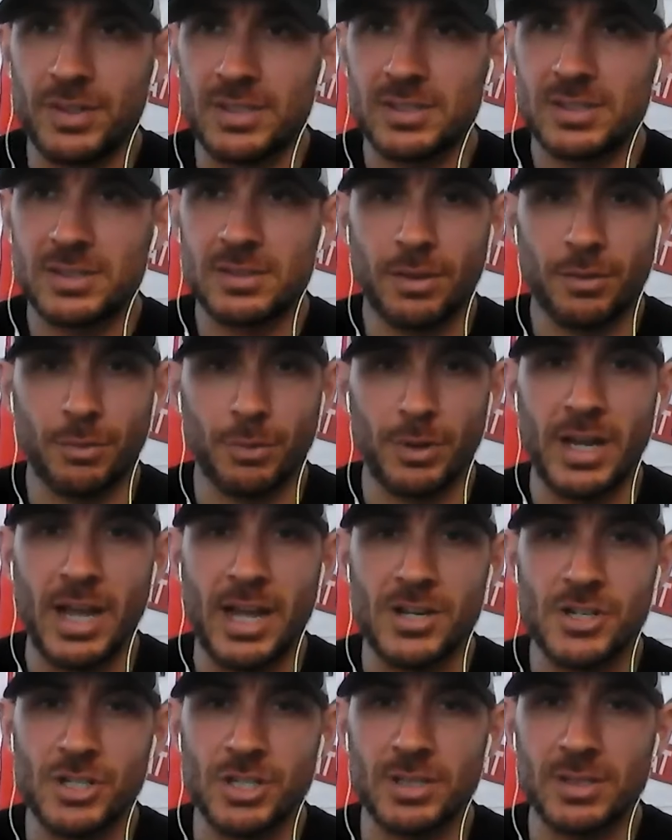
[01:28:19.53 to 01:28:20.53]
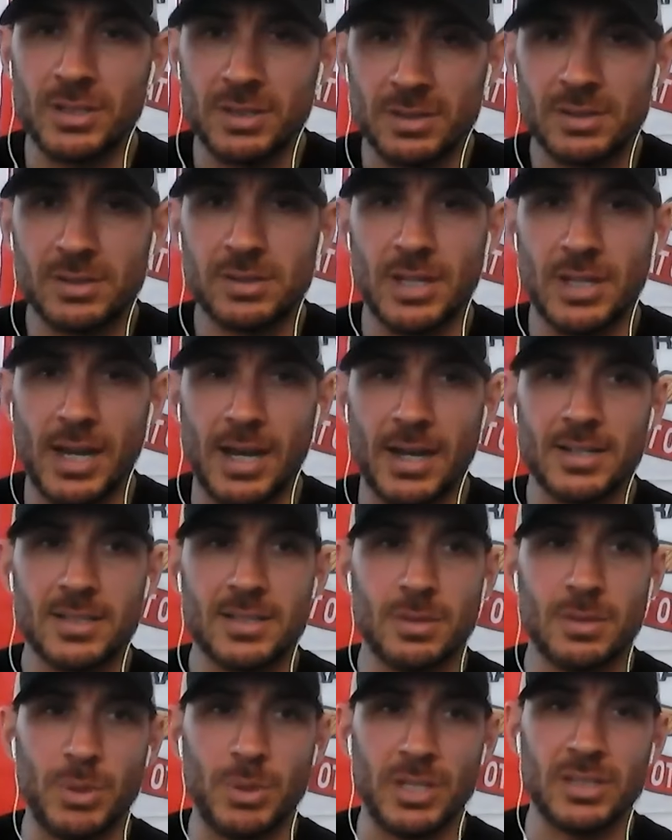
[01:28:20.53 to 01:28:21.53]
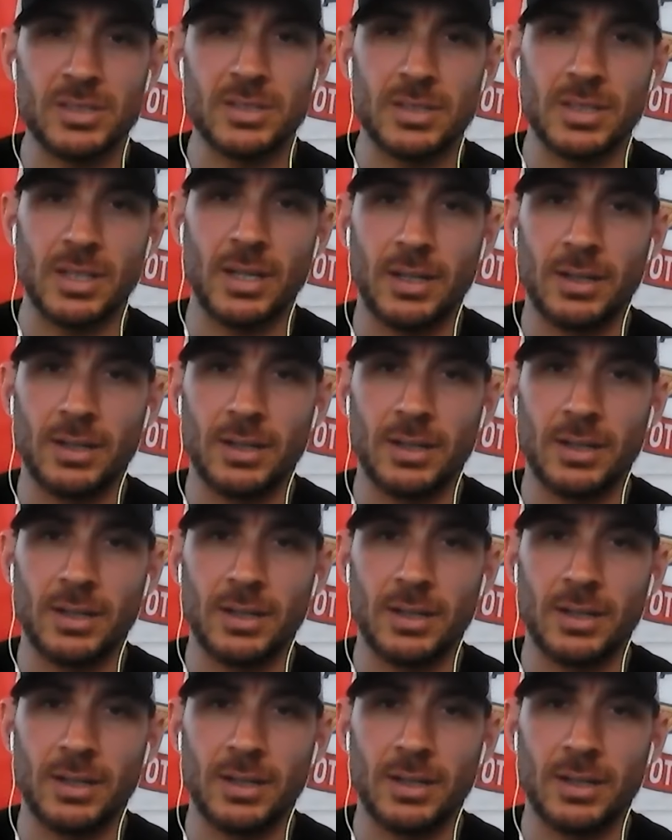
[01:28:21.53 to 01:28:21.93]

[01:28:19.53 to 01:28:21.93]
It's 3 engines. Yeah, it's a beast,